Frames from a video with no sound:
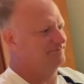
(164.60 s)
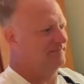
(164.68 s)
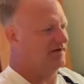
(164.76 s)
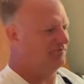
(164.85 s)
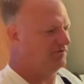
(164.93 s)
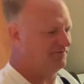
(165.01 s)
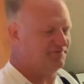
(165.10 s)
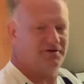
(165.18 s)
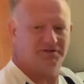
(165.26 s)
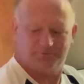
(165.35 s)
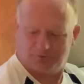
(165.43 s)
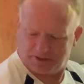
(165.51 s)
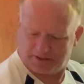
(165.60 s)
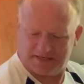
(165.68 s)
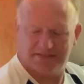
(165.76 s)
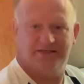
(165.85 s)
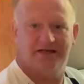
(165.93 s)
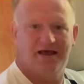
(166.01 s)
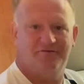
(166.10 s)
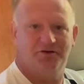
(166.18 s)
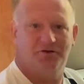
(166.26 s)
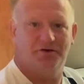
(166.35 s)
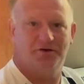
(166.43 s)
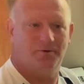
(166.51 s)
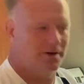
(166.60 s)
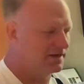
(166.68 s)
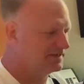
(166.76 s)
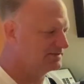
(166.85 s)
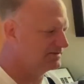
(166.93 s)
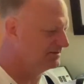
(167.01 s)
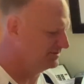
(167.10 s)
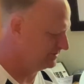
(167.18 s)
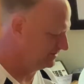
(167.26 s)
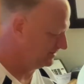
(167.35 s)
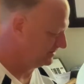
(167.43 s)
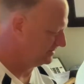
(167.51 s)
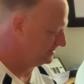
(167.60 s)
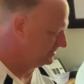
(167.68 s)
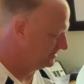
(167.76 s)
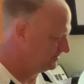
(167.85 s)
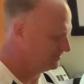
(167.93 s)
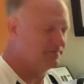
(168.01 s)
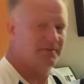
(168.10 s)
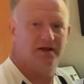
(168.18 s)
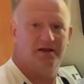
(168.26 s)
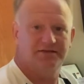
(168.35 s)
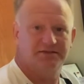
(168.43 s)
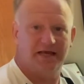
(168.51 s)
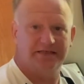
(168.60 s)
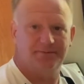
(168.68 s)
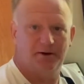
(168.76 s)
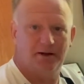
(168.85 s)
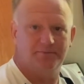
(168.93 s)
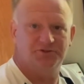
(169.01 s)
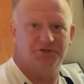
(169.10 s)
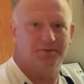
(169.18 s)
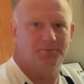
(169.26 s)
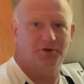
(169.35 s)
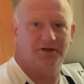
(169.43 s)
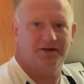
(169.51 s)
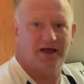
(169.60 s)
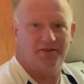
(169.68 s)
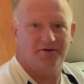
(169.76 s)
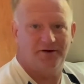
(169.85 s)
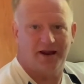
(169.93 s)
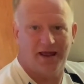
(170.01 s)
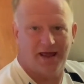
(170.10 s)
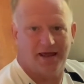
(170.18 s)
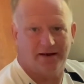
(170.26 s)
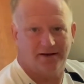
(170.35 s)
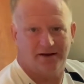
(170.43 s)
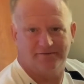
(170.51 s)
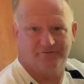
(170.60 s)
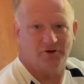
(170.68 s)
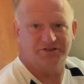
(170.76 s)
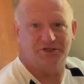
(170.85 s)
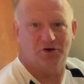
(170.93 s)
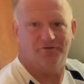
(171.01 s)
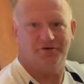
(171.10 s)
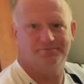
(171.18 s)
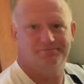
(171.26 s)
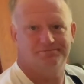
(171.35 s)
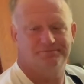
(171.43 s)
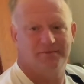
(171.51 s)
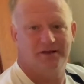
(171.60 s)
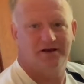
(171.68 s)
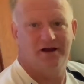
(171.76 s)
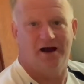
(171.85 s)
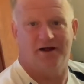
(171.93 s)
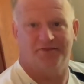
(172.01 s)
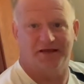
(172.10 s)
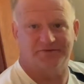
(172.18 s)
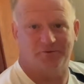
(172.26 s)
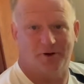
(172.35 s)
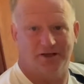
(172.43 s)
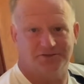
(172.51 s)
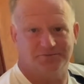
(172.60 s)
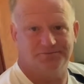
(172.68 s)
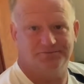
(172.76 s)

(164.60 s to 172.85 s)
Everything feels pretty decent, heavy duty wise. This next part, I'm just going to put it together and voice it over. Thanks for watching.